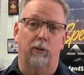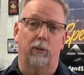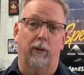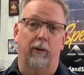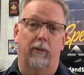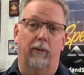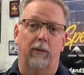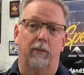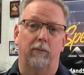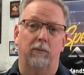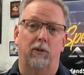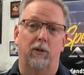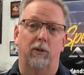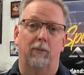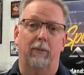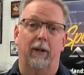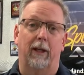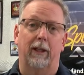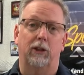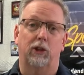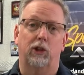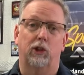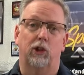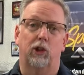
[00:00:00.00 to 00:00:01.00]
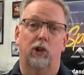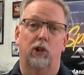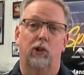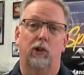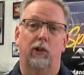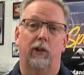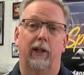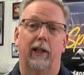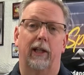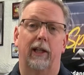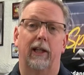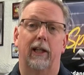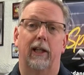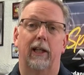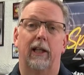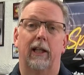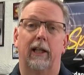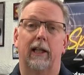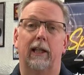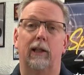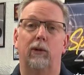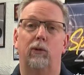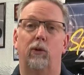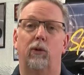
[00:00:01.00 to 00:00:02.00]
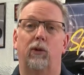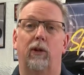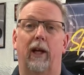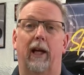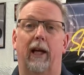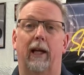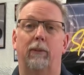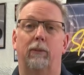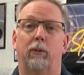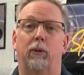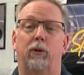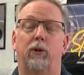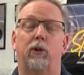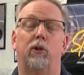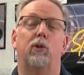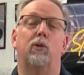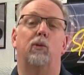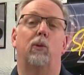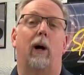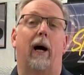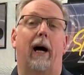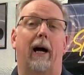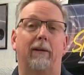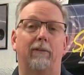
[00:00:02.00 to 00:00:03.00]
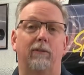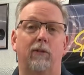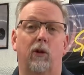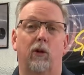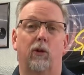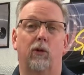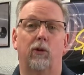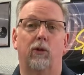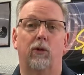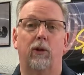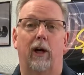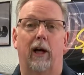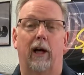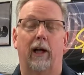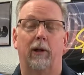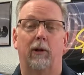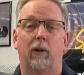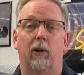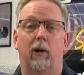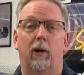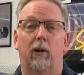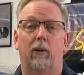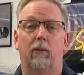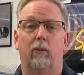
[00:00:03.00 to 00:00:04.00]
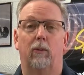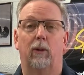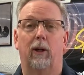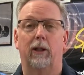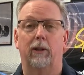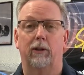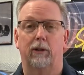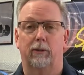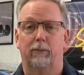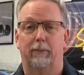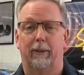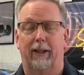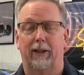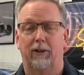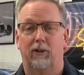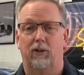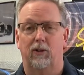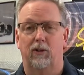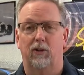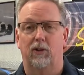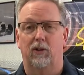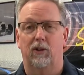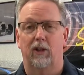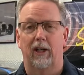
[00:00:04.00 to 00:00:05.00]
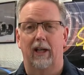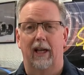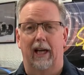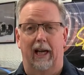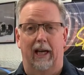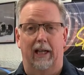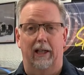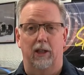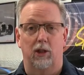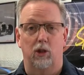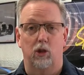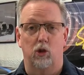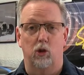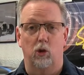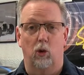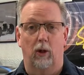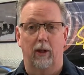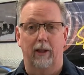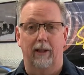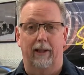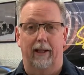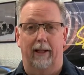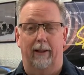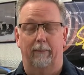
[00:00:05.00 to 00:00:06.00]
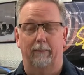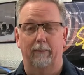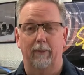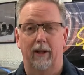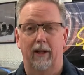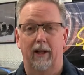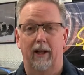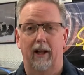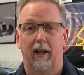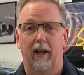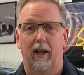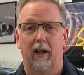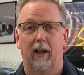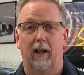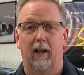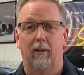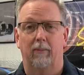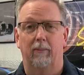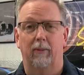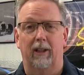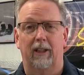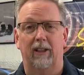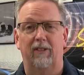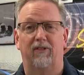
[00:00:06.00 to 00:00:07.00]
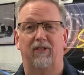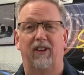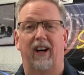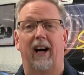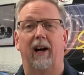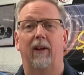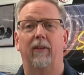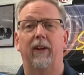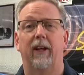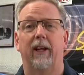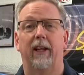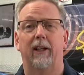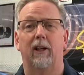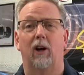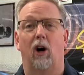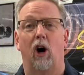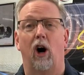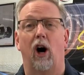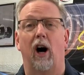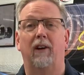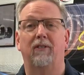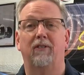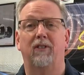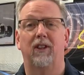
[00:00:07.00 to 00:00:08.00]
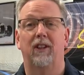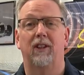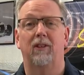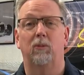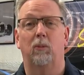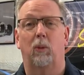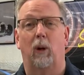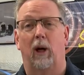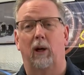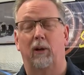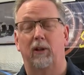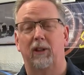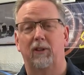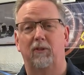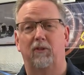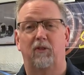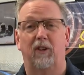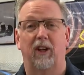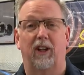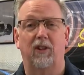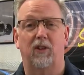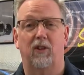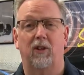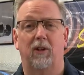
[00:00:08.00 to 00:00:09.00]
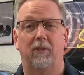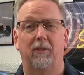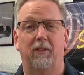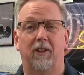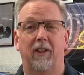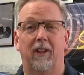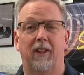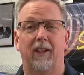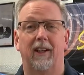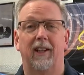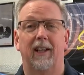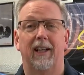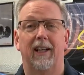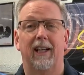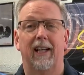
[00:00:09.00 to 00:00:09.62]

with them to make sure that he was able to drive those on a regular basis and enjoy them. He found that often while he fixed something